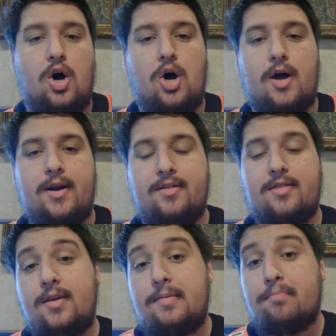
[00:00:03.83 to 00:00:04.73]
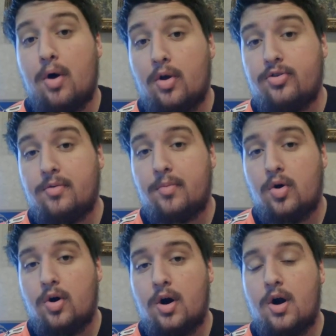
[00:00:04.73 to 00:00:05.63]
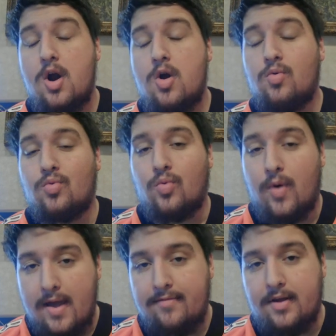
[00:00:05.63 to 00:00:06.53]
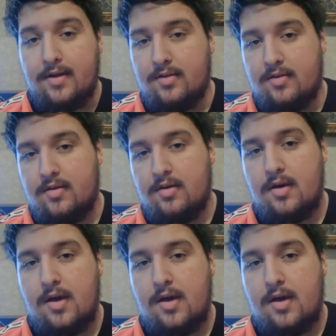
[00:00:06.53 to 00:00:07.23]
on the Baltimore Ravens